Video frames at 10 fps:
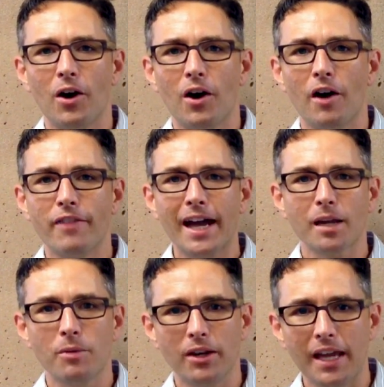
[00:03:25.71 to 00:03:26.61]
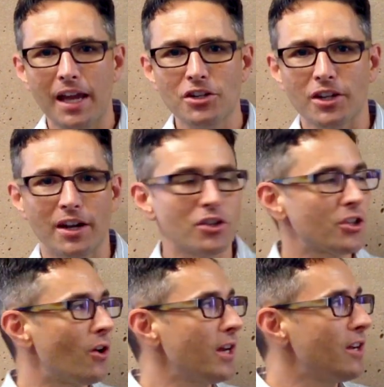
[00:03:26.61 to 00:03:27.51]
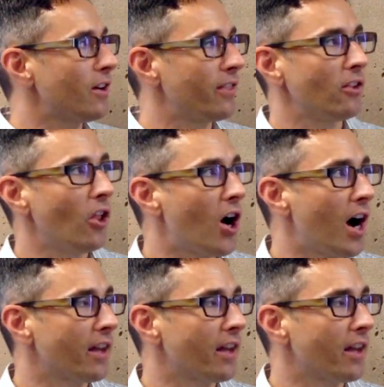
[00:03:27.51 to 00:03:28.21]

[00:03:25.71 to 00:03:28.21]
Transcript: of that communication, as shown here in the log,